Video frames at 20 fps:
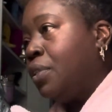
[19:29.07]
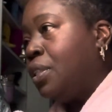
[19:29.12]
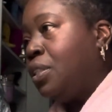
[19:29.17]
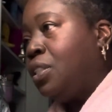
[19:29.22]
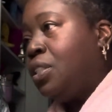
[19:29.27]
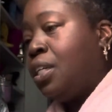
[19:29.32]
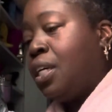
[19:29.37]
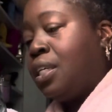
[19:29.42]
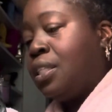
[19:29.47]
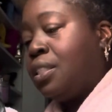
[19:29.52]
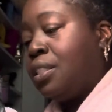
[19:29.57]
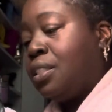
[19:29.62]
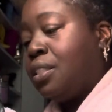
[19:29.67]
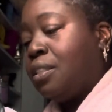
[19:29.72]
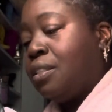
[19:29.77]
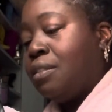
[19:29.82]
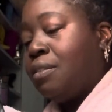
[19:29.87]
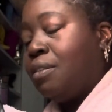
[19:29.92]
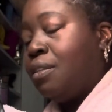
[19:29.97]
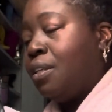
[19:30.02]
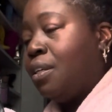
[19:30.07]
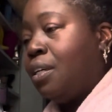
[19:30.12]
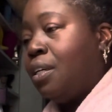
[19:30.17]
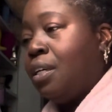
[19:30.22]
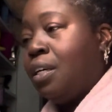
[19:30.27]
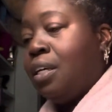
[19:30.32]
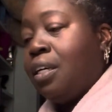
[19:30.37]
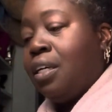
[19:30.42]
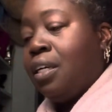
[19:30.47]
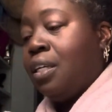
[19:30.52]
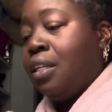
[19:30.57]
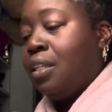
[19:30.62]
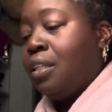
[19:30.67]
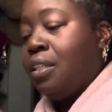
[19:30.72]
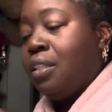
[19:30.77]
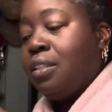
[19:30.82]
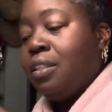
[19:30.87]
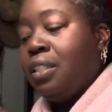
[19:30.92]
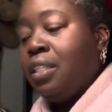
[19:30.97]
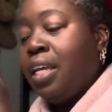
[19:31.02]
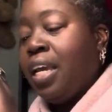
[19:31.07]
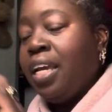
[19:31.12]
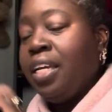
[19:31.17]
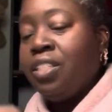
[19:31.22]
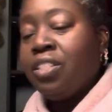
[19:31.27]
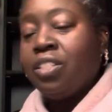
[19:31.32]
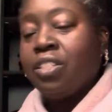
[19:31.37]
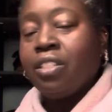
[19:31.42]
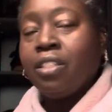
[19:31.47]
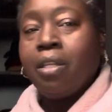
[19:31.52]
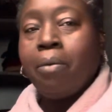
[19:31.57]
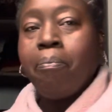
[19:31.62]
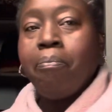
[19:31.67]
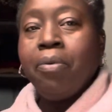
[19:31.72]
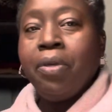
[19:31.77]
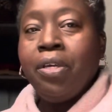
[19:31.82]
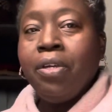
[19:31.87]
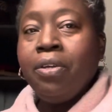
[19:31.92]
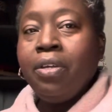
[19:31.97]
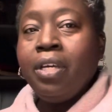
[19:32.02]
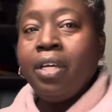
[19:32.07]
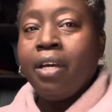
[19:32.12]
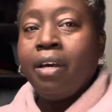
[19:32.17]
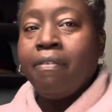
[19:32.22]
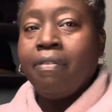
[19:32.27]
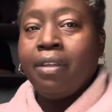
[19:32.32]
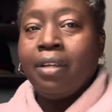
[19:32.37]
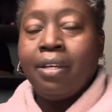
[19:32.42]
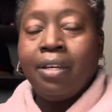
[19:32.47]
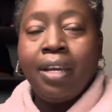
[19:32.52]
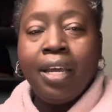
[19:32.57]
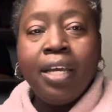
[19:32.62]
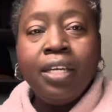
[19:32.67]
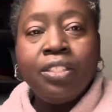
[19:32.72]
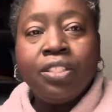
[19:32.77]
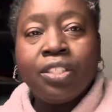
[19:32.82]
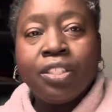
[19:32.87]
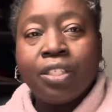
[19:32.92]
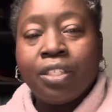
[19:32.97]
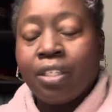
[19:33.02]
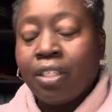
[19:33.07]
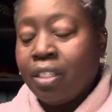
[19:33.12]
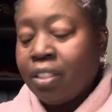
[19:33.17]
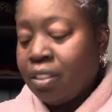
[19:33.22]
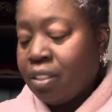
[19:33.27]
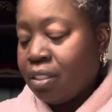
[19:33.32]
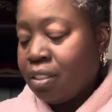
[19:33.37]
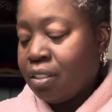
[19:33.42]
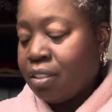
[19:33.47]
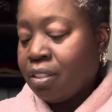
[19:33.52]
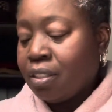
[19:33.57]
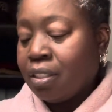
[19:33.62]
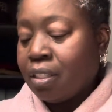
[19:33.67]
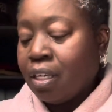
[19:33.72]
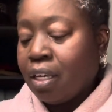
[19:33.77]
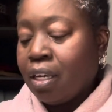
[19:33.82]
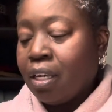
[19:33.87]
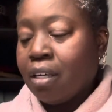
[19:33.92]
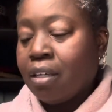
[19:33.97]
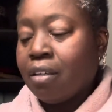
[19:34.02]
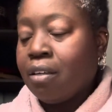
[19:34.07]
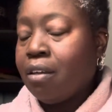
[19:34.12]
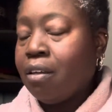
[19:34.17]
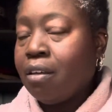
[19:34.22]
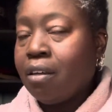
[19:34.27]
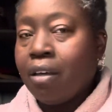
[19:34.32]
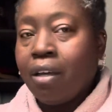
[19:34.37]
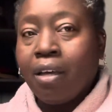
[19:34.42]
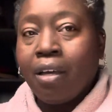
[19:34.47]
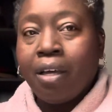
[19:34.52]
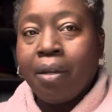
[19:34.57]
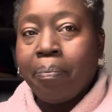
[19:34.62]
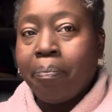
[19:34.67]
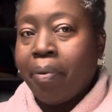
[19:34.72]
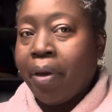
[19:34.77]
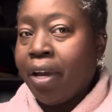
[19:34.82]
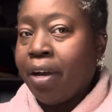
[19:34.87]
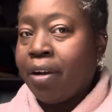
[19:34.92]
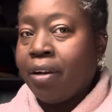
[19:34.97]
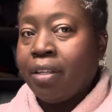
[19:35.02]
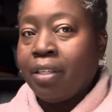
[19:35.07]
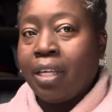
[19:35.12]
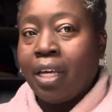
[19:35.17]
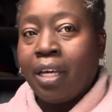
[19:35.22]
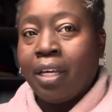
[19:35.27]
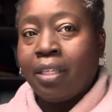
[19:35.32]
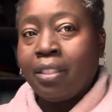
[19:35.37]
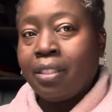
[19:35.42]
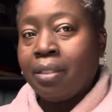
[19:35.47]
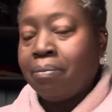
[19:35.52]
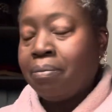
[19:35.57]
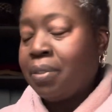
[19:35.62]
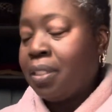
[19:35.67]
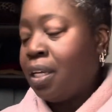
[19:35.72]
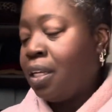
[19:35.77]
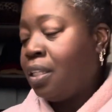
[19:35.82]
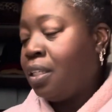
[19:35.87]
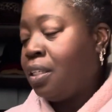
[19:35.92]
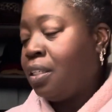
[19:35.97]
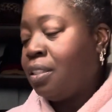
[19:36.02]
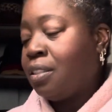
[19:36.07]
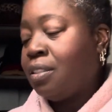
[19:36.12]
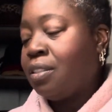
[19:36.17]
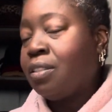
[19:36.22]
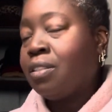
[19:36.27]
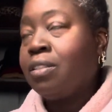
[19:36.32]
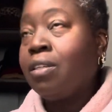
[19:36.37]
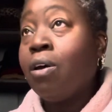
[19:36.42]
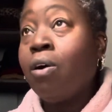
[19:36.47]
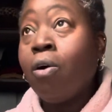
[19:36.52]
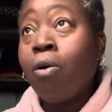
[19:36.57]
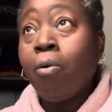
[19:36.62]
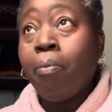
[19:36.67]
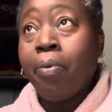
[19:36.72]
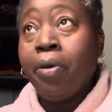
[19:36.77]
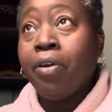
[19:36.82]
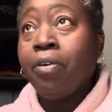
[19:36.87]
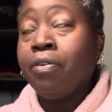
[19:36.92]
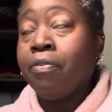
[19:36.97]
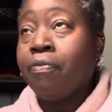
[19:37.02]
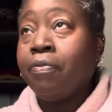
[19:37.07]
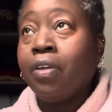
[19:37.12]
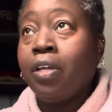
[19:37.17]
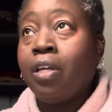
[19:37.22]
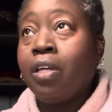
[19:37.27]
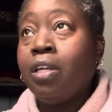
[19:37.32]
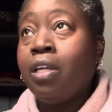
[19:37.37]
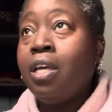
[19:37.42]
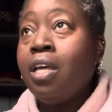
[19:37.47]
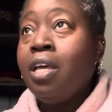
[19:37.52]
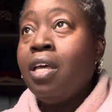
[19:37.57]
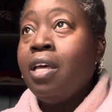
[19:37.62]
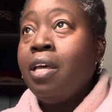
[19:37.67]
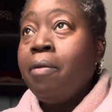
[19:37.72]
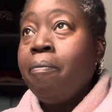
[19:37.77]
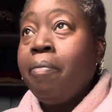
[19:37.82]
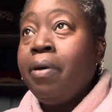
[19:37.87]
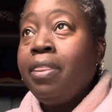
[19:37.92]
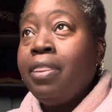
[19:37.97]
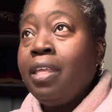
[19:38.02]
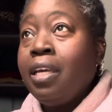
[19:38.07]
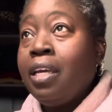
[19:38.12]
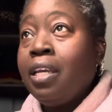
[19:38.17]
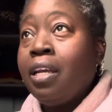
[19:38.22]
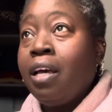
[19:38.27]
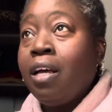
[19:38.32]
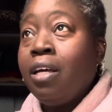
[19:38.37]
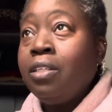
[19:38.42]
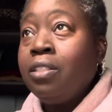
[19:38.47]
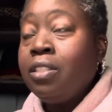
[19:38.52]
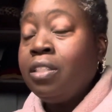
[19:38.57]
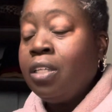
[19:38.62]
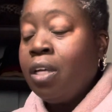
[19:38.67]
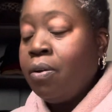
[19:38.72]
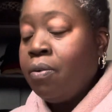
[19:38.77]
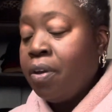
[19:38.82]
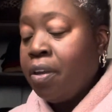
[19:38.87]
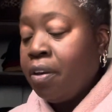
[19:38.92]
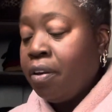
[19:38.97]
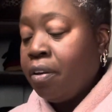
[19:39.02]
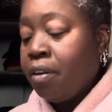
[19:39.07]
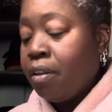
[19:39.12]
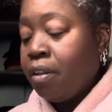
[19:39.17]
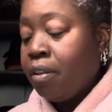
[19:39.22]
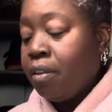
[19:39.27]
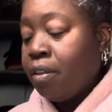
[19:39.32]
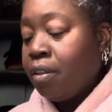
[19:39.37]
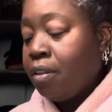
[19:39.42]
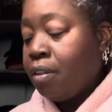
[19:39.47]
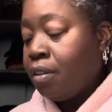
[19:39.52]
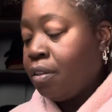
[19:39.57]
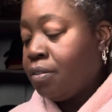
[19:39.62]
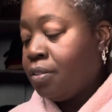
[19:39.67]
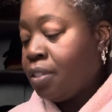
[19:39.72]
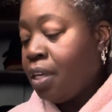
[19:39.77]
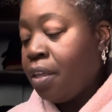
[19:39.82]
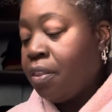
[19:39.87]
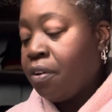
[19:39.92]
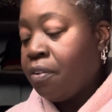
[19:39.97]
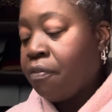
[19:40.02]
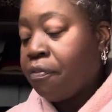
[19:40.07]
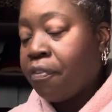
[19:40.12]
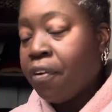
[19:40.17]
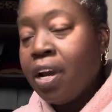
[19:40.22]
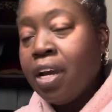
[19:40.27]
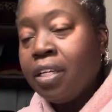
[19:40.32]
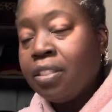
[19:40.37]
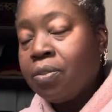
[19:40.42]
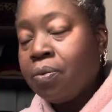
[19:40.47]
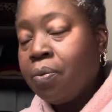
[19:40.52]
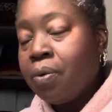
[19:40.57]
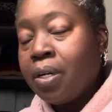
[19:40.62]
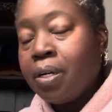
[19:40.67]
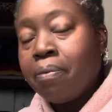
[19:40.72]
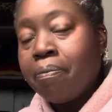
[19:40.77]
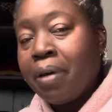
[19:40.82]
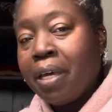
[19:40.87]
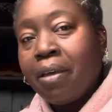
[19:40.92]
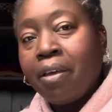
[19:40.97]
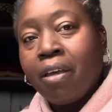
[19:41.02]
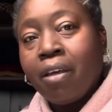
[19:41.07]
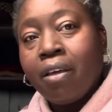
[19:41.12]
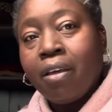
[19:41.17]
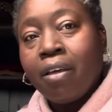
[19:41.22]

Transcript: just nature, the beauty of the nature is just like unparalleled. I'm telling you, it's so beautiful. But then also in southern France, where my